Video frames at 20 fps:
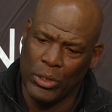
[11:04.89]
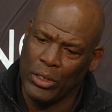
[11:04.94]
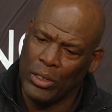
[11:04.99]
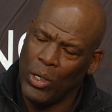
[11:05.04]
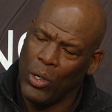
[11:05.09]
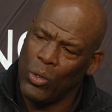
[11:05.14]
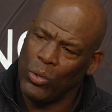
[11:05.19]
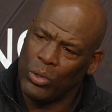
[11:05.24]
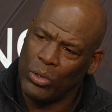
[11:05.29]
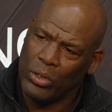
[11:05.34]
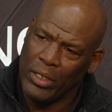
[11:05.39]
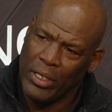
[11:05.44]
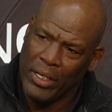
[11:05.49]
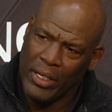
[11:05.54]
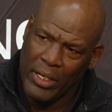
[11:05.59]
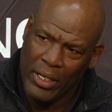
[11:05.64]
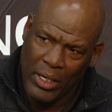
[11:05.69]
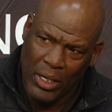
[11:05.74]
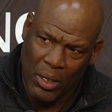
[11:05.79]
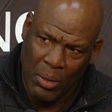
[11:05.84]
It goes to
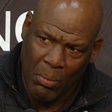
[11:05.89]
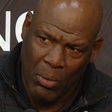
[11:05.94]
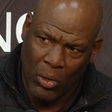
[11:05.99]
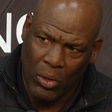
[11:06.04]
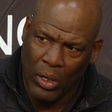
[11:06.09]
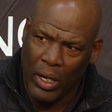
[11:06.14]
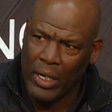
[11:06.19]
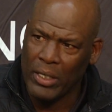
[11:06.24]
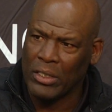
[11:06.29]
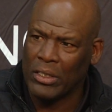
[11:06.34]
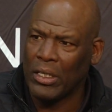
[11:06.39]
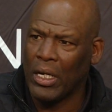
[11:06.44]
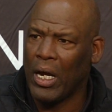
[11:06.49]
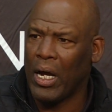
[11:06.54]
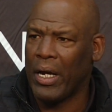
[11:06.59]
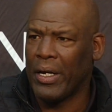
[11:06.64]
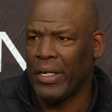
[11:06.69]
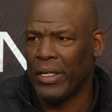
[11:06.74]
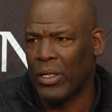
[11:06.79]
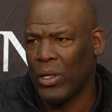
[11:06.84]
him, or like
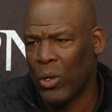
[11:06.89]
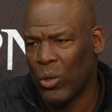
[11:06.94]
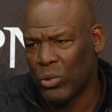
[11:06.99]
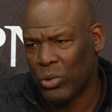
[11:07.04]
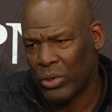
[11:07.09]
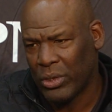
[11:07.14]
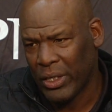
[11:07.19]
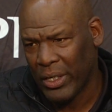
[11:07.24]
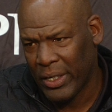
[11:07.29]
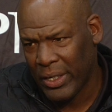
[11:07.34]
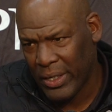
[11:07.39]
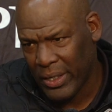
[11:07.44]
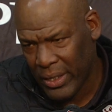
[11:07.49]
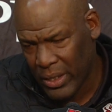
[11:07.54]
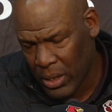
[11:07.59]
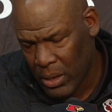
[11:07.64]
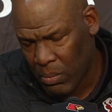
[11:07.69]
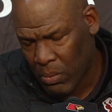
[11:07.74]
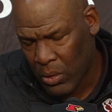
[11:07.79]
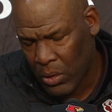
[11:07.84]
John, it goes to
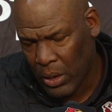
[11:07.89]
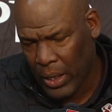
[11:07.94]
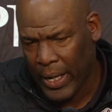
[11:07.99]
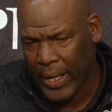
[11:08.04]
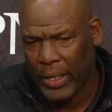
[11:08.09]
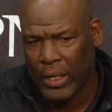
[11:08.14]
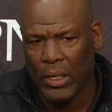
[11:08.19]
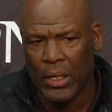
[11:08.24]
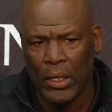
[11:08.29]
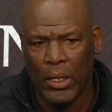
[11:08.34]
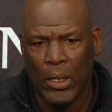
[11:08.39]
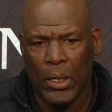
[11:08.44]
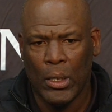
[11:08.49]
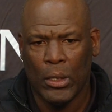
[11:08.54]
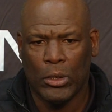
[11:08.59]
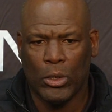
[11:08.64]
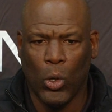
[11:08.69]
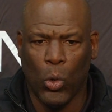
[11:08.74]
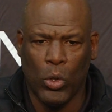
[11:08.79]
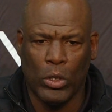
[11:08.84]
him, or like
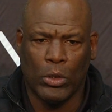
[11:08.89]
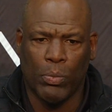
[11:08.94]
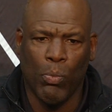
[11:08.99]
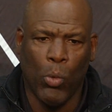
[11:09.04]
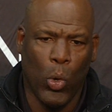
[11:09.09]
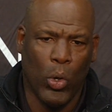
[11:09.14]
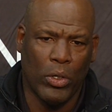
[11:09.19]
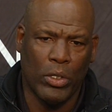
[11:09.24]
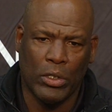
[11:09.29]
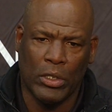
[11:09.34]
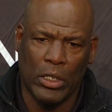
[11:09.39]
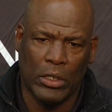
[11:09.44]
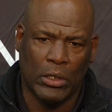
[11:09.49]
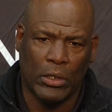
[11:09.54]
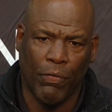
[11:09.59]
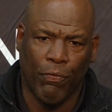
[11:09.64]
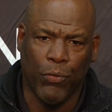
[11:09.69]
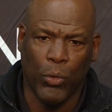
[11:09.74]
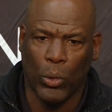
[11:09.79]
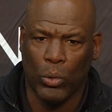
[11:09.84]
so it's more than
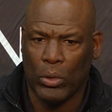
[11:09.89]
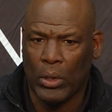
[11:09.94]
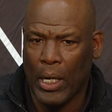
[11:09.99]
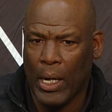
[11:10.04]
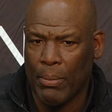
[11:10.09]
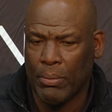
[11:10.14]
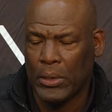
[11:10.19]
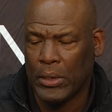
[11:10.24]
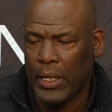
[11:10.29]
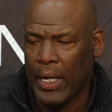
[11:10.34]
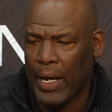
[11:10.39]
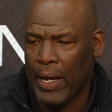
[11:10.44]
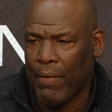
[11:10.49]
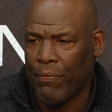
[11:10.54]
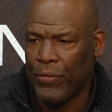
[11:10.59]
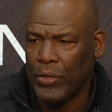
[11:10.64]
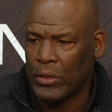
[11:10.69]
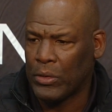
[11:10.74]
just the full-time staff.